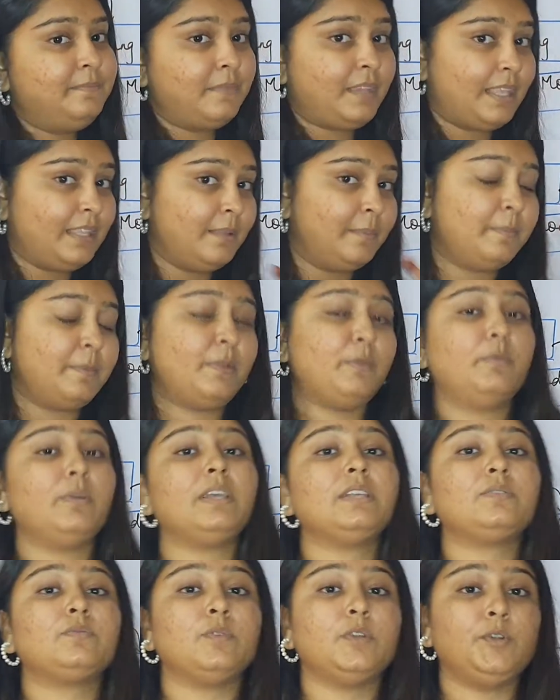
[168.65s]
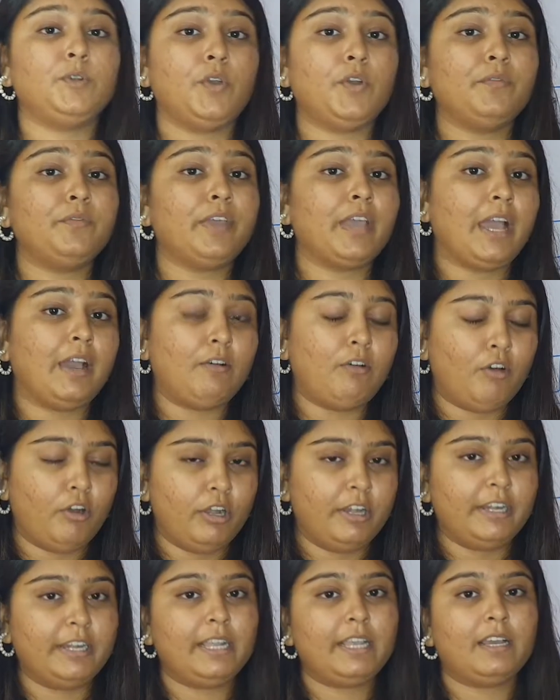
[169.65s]
In the previous video we have
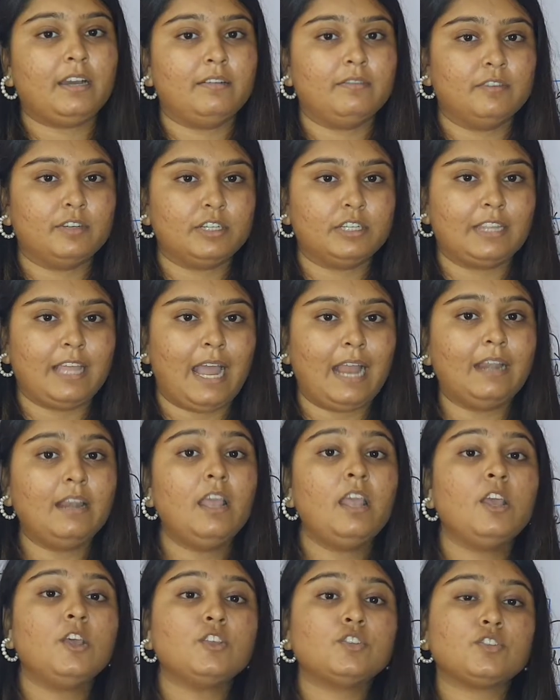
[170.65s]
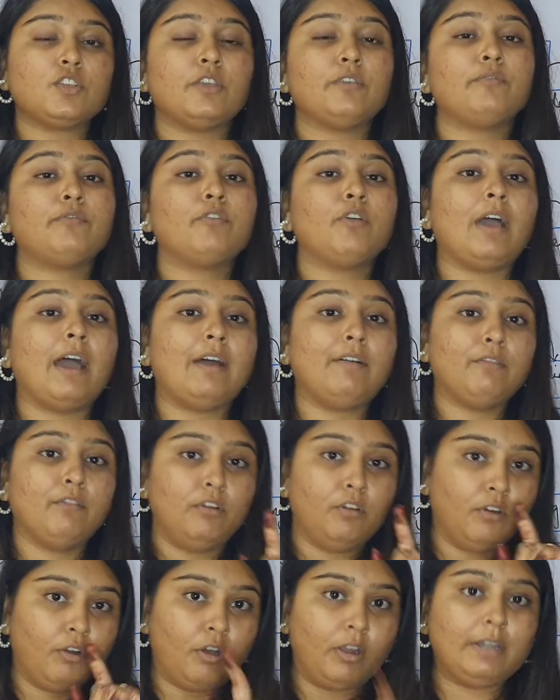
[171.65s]
already covered that. So if you have
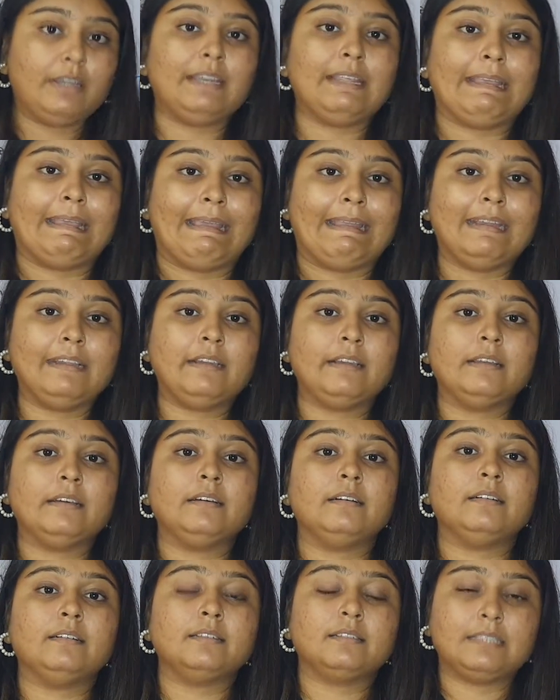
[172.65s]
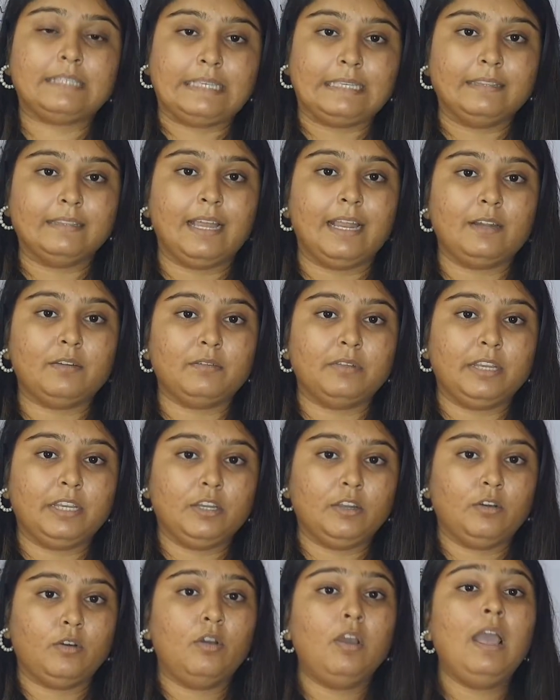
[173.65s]
not yet seen that
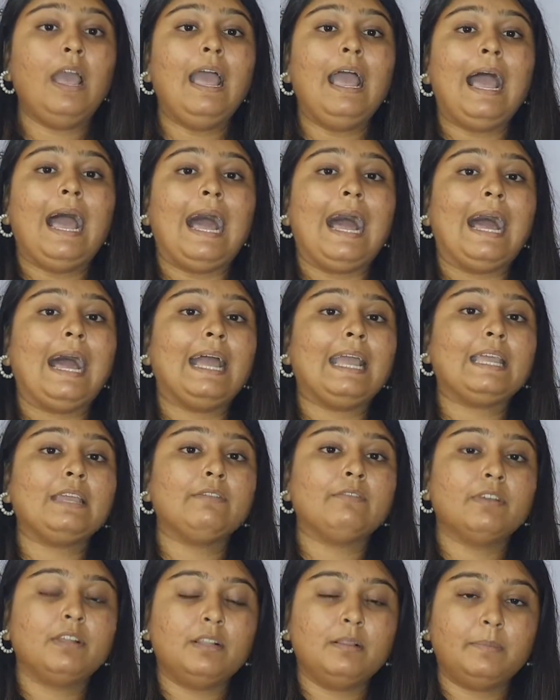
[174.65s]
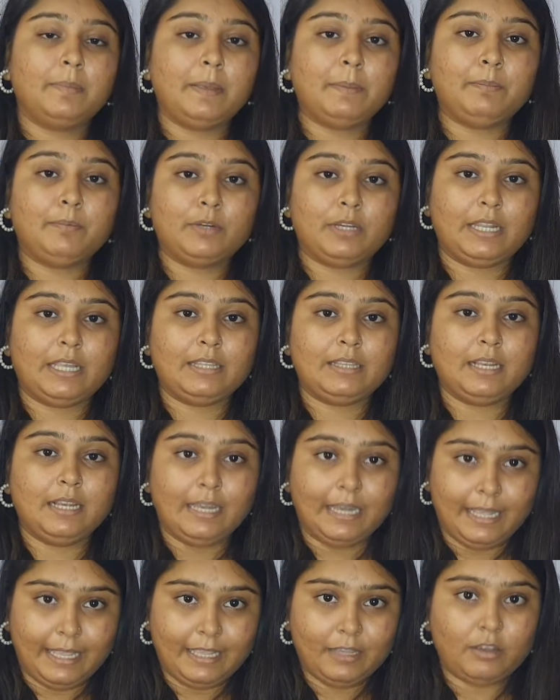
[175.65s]
video, I will be putting the
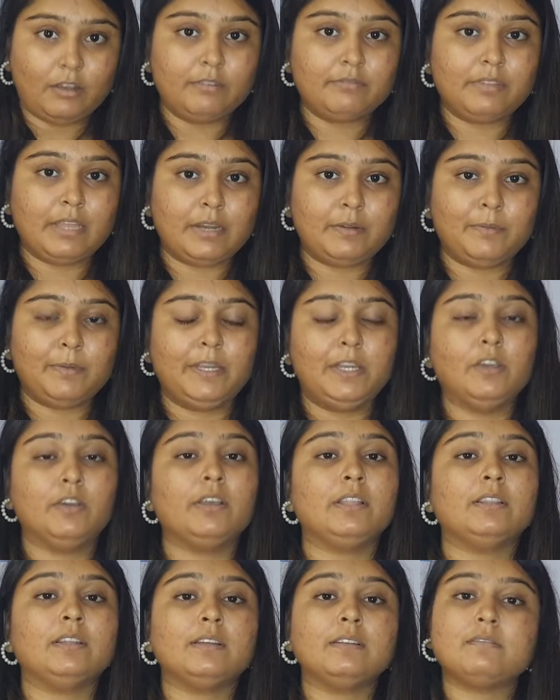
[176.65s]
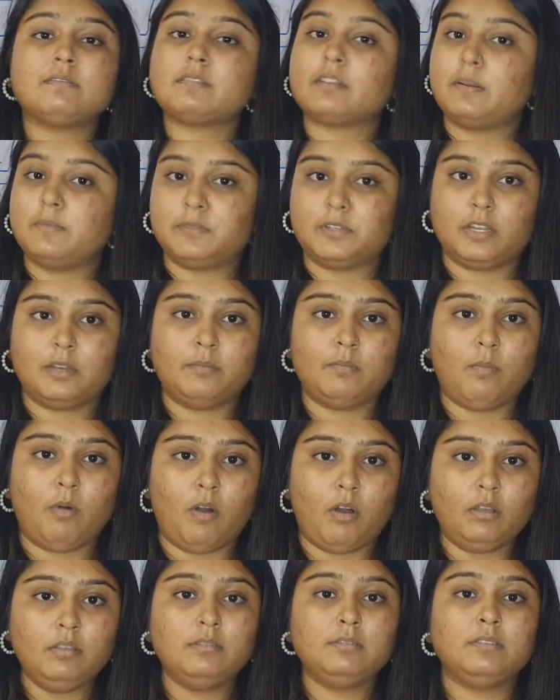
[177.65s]
link of that video in the description
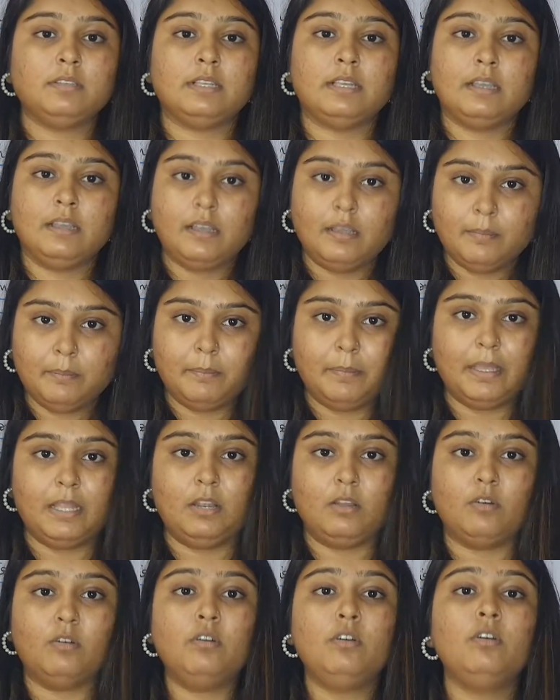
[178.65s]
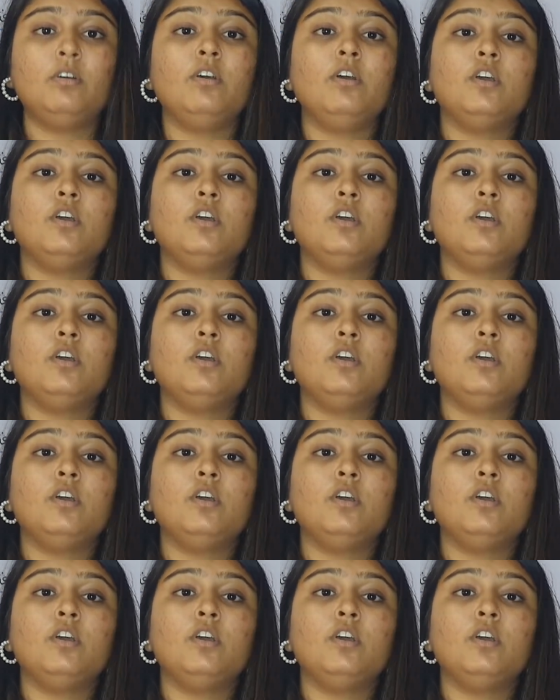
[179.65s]
box below.